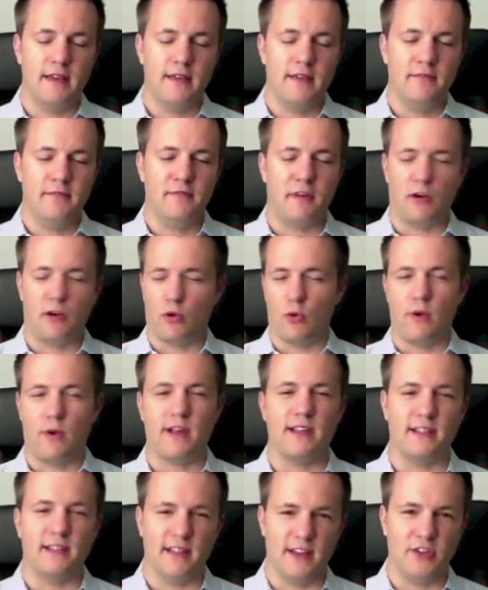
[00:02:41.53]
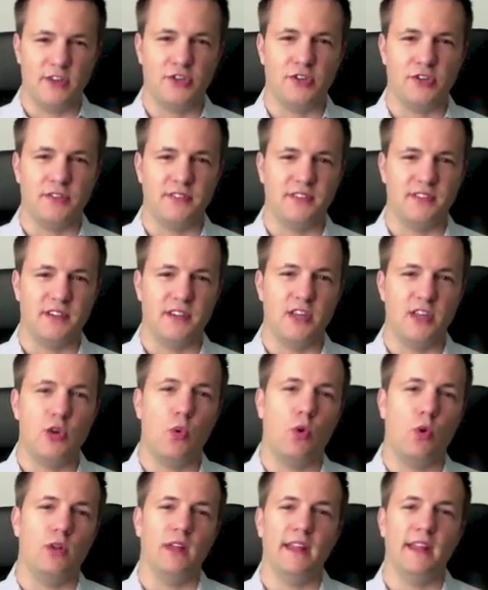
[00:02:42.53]
federal regulations and
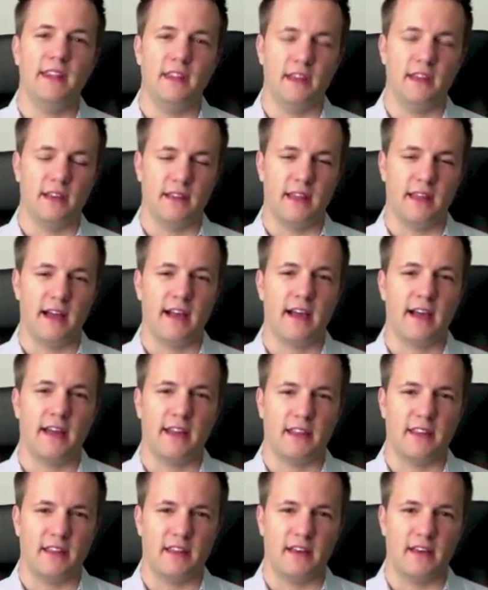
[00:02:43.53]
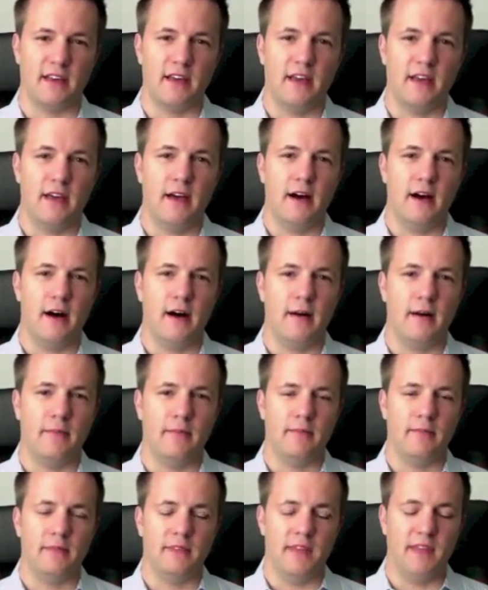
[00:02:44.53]
equal lending and that kind of thing,
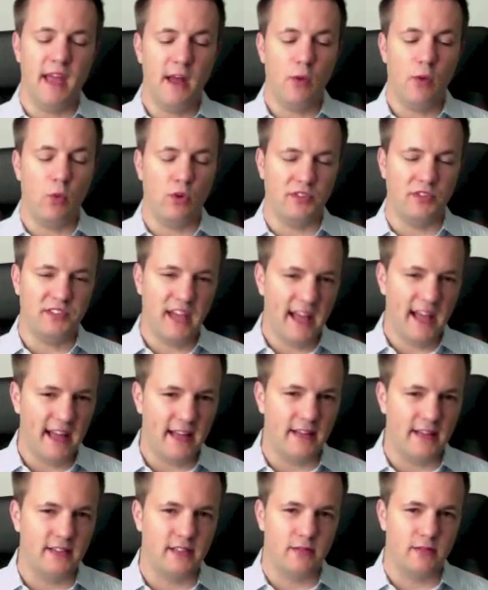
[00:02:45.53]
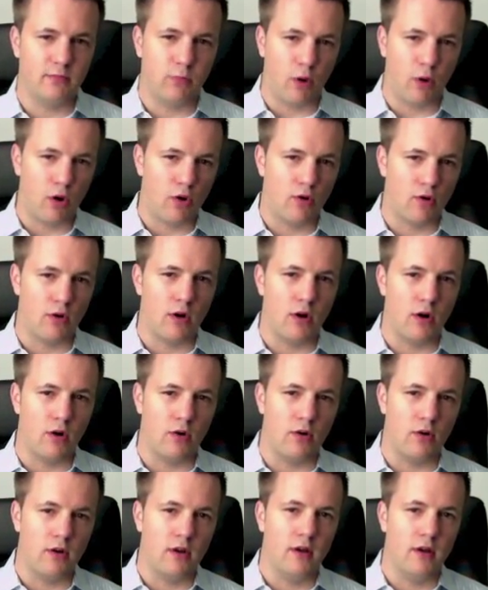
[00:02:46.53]
they will tend to
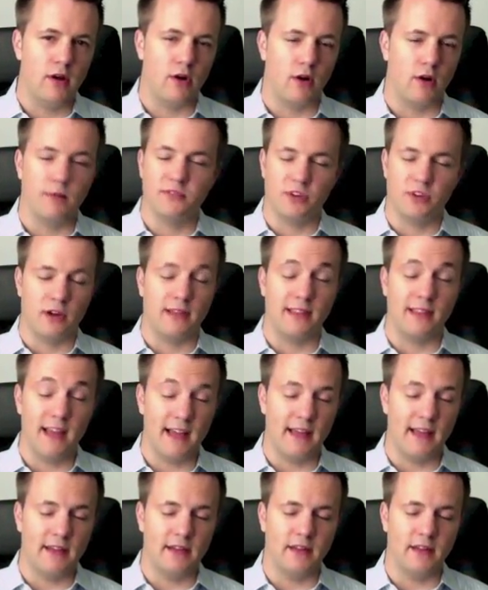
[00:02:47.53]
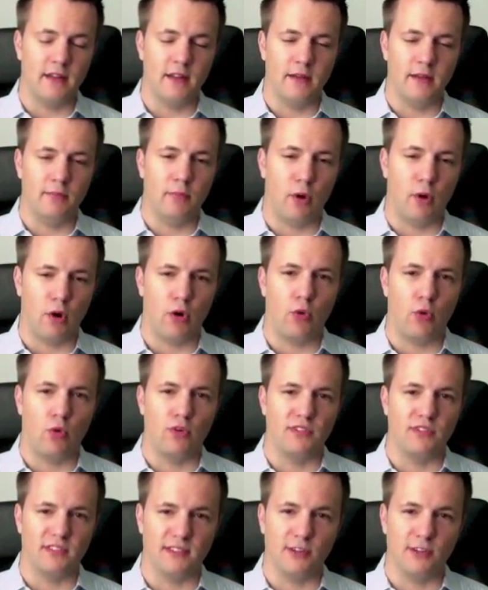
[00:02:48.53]
lend
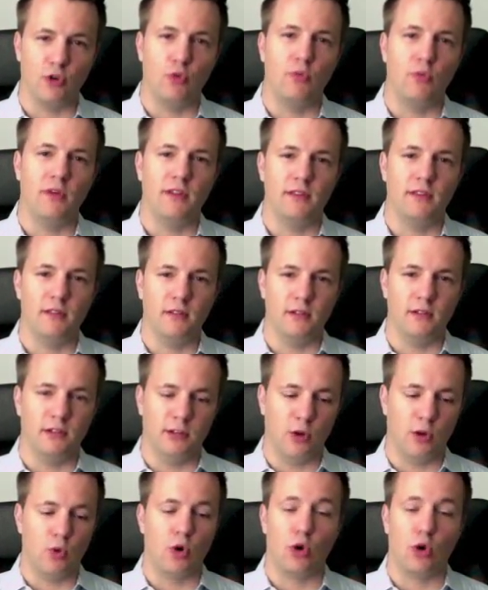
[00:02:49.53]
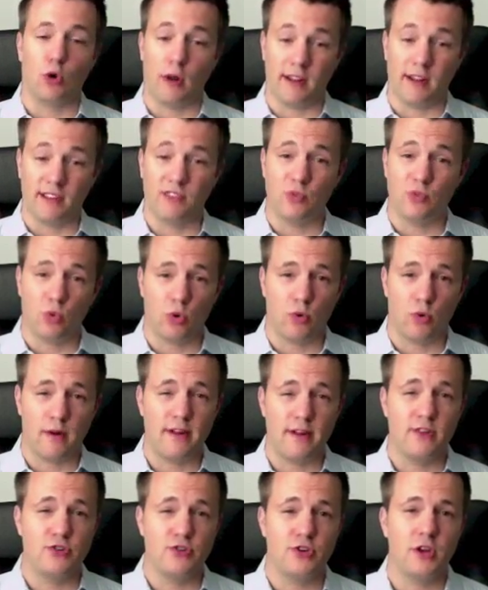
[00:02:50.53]
borrowers a little bit lower credit score
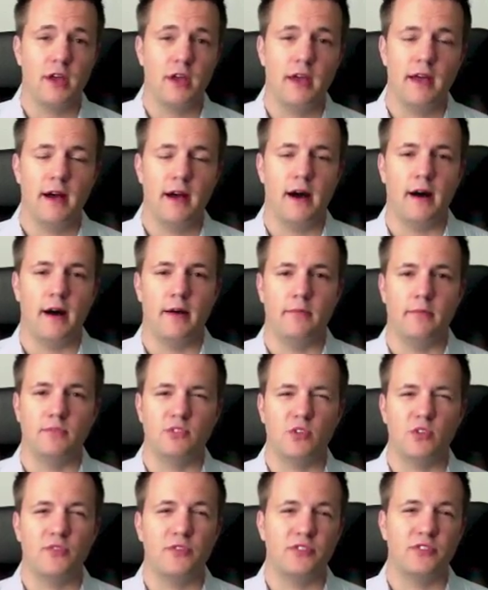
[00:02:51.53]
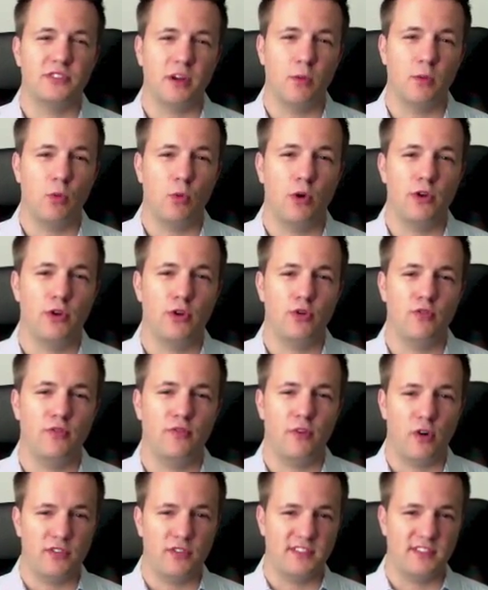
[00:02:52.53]
range. So if you're someone who
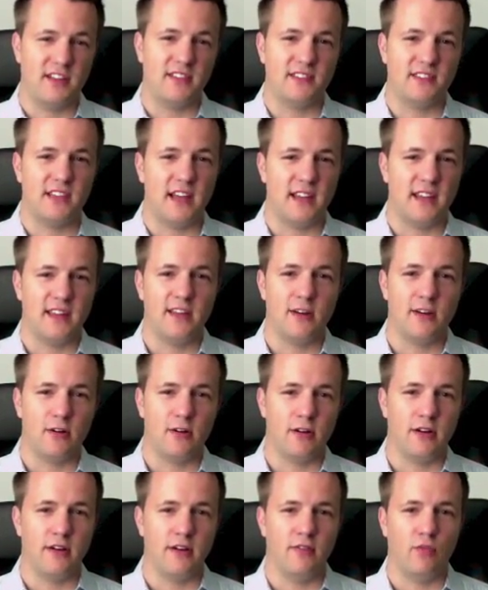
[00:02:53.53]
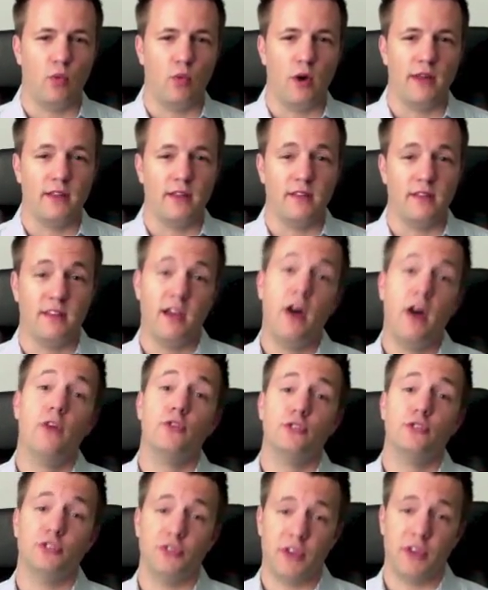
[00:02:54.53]
falls outside of the area of what the
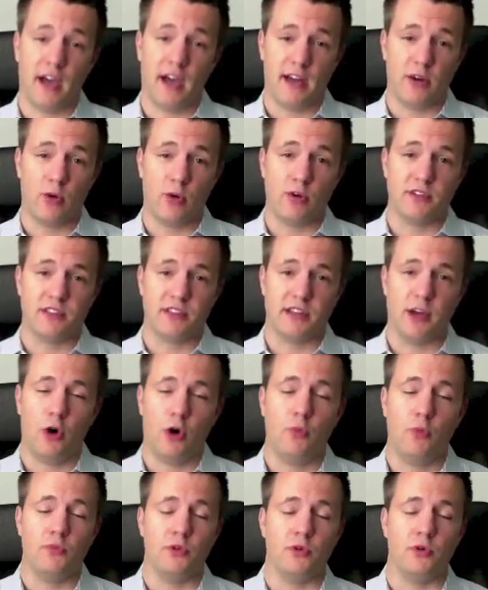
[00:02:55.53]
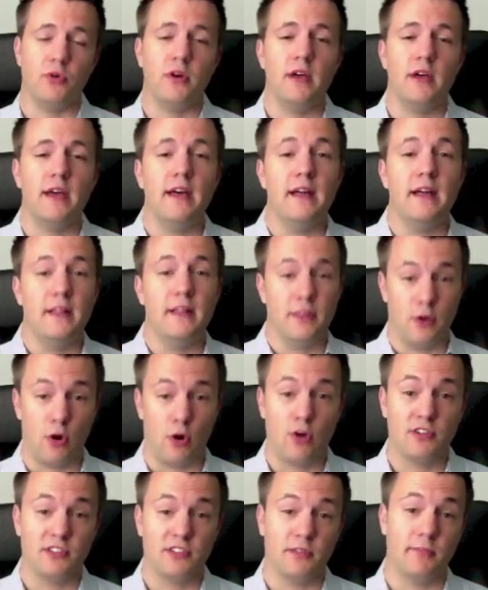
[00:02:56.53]
other two categories can help you, there
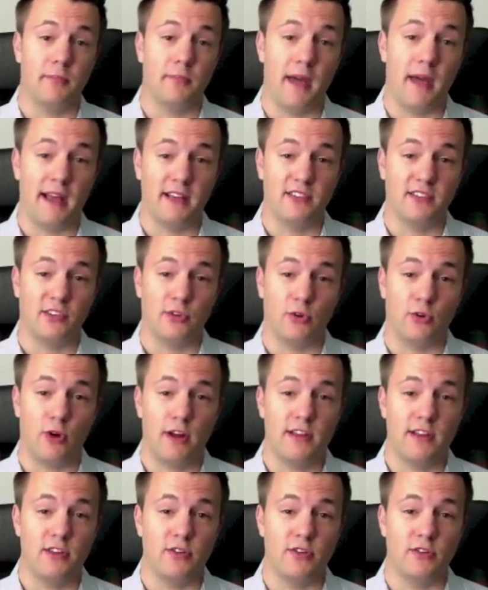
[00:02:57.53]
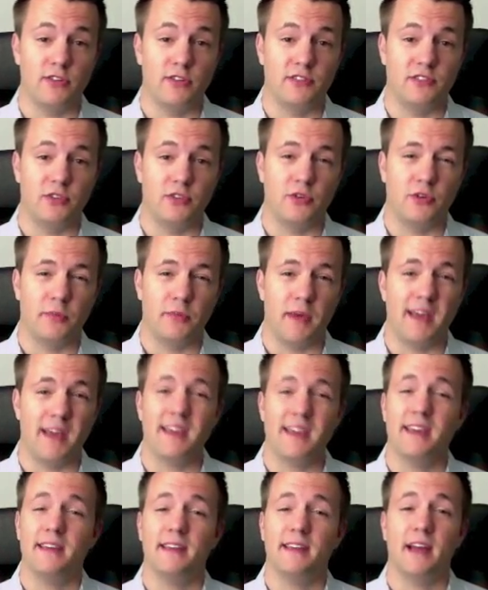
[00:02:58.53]
are some banks and credit unions who can
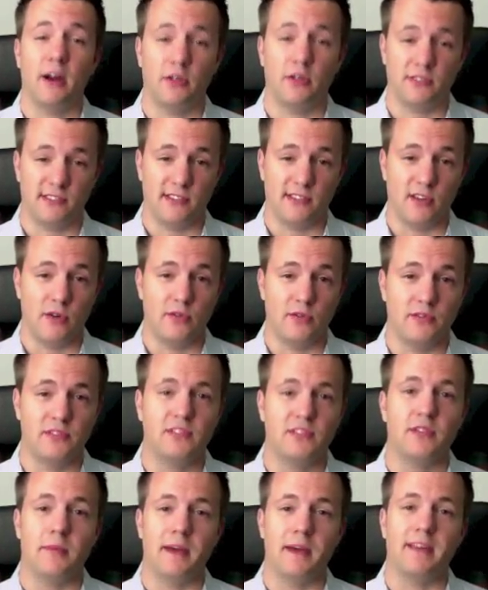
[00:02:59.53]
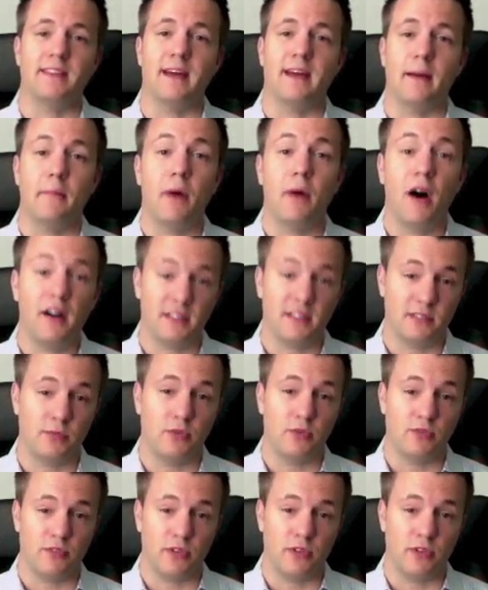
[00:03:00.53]
make in-house loans to make that possible for